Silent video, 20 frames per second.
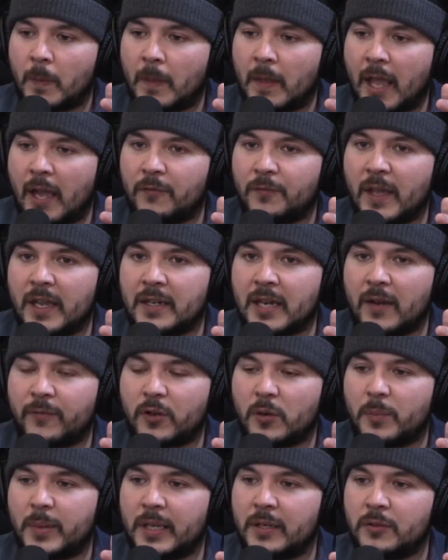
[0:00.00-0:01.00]
have they
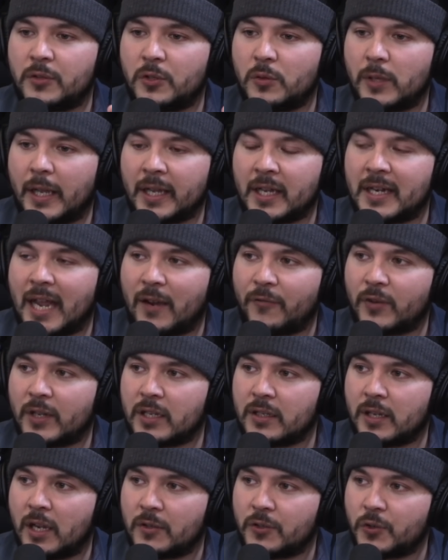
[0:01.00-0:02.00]
never been to like an
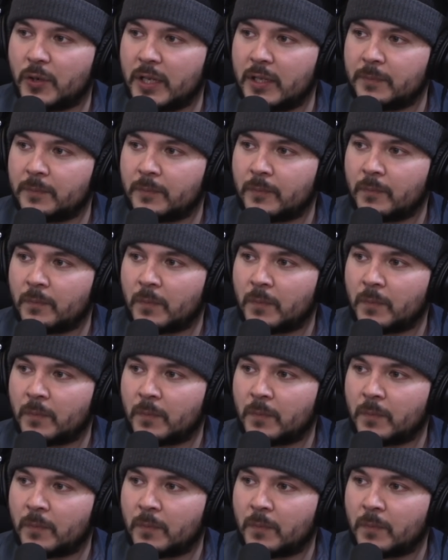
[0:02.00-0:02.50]
African country?